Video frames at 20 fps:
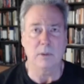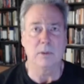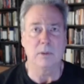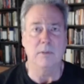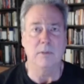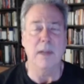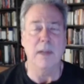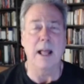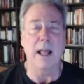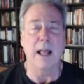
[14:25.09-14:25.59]

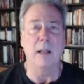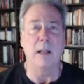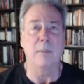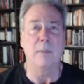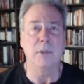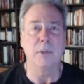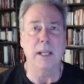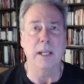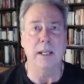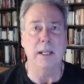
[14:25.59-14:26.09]

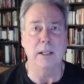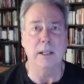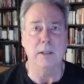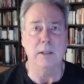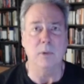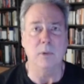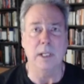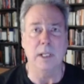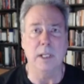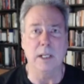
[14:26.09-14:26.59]
develops and it
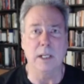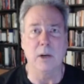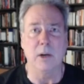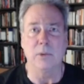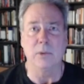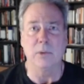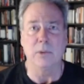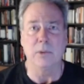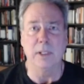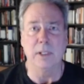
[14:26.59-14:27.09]
really
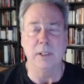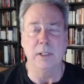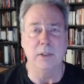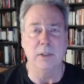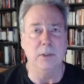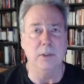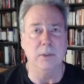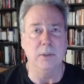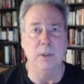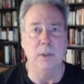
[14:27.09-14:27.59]
goes
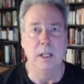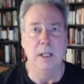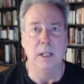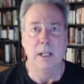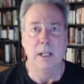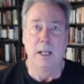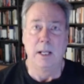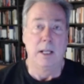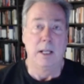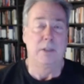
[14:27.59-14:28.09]
into
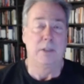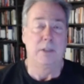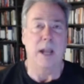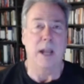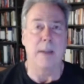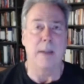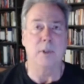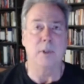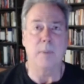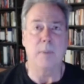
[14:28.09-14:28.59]

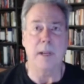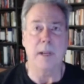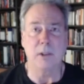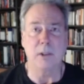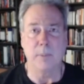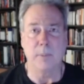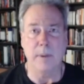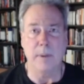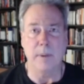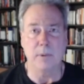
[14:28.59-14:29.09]

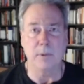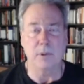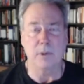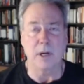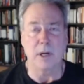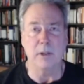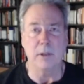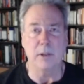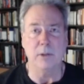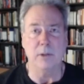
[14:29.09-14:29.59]
cyberspace and people
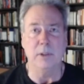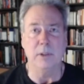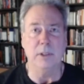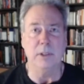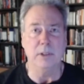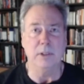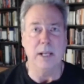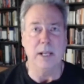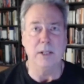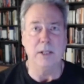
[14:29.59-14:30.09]
start using
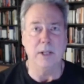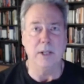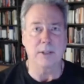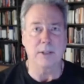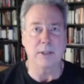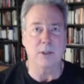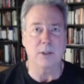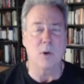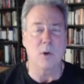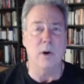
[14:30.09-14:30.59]
these
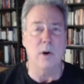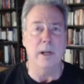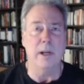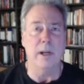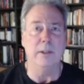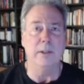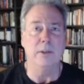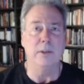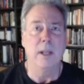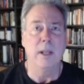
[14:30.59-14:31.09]
AGX
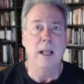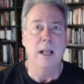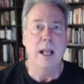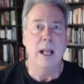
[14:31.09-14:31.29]
coins,